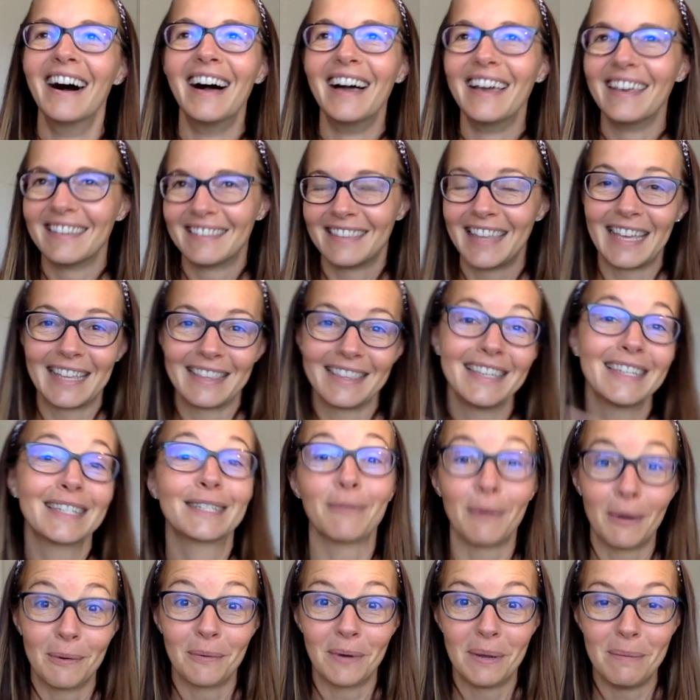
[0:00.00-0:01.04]
like, this
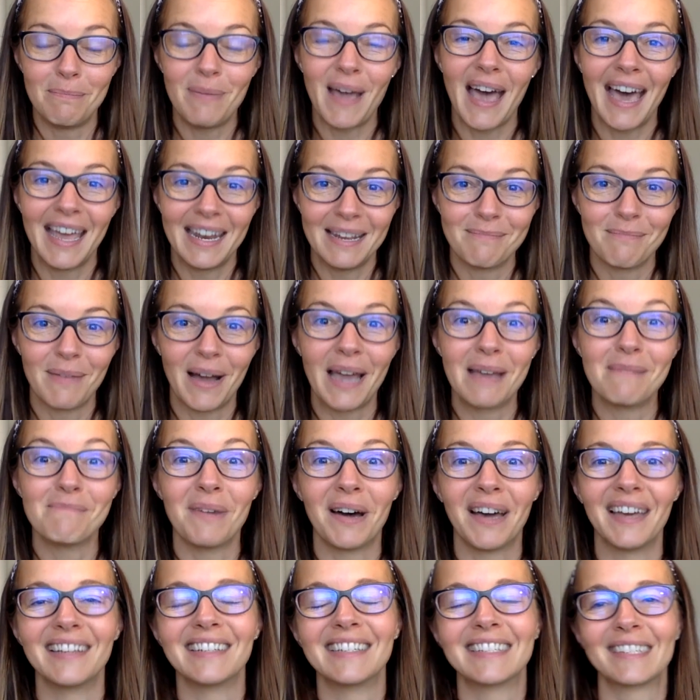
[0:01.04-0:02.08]
one went bad in my
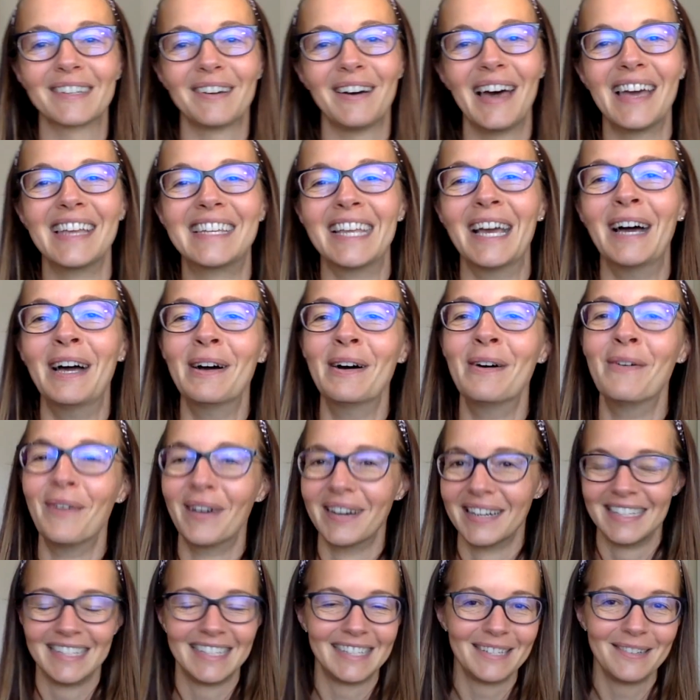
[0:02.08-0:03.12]
mind. So I don't
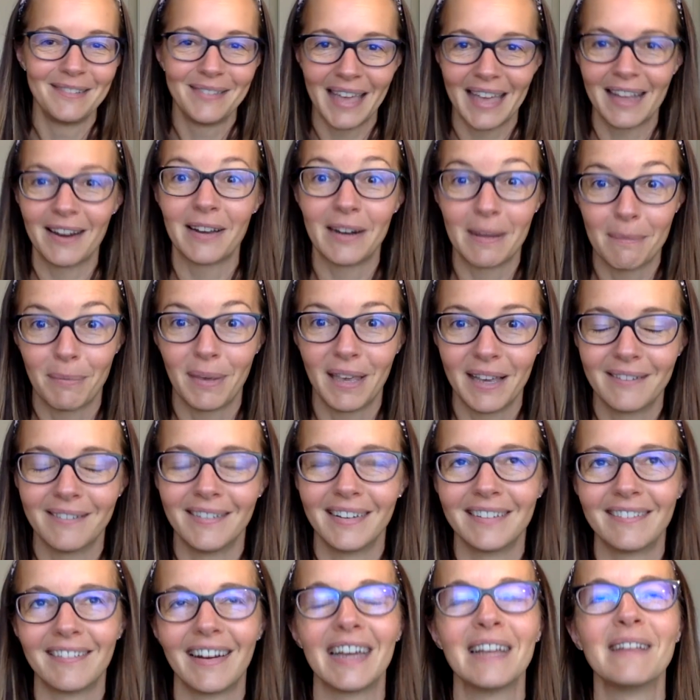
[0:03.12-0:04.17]
want to do that on a big
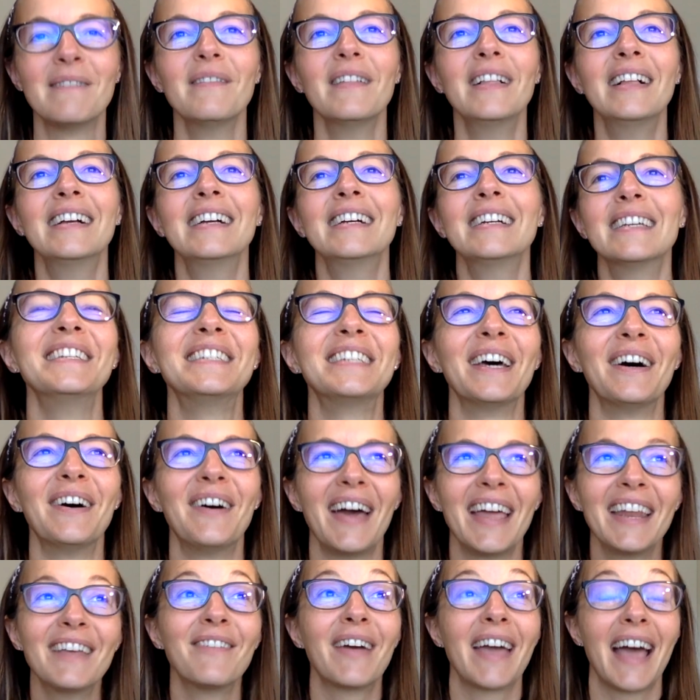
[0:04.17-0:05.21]
one, right? So
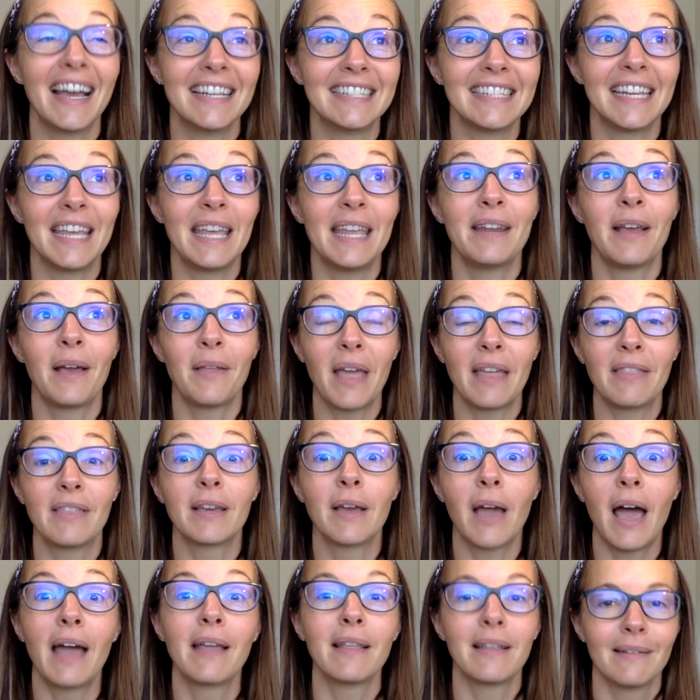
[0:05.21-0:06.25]
anyway, I did it, and I
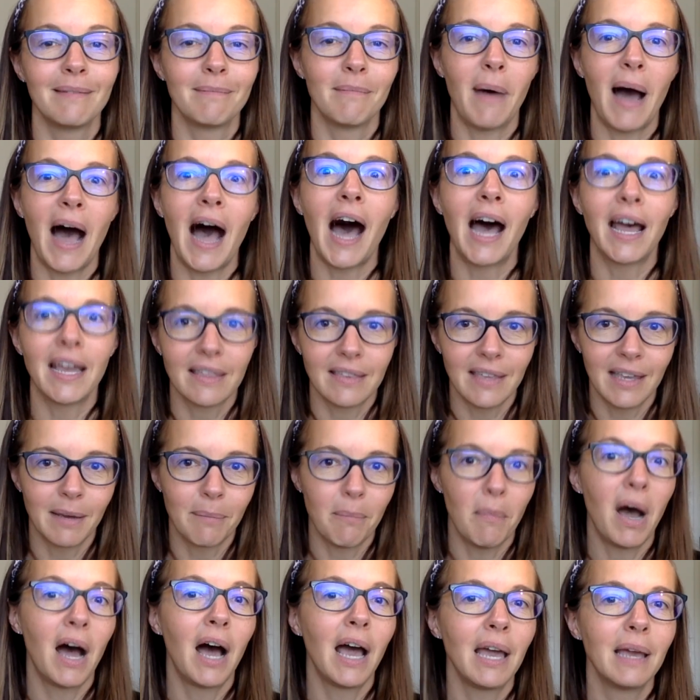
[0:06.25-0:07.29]
think
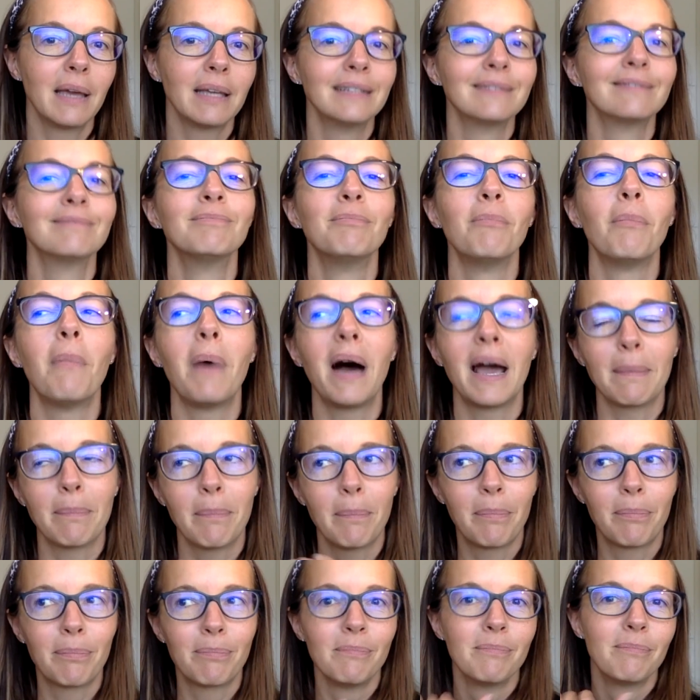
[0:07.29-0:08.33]
my
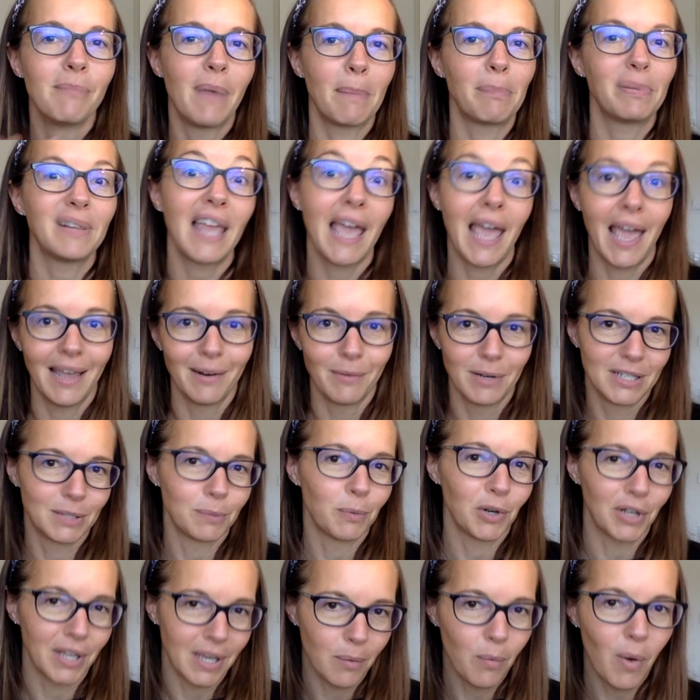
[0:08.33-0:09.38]
my plan is
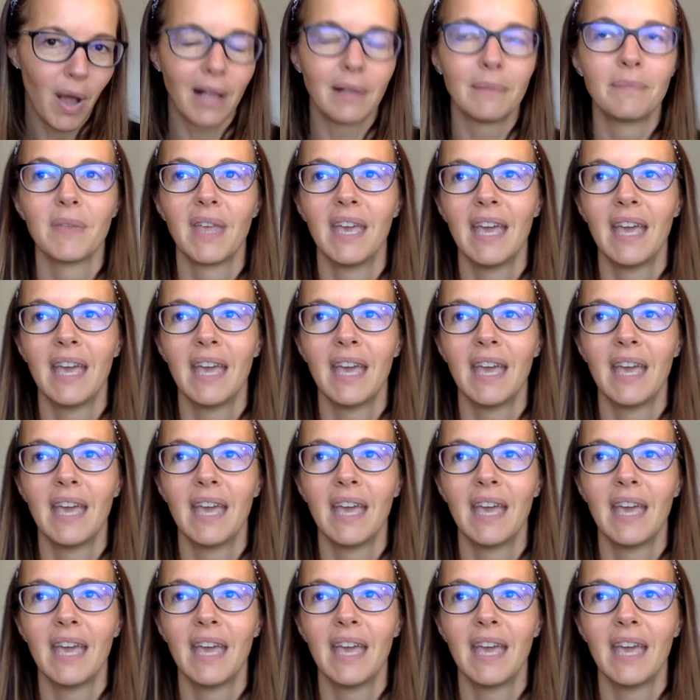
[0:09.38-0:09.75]
working well,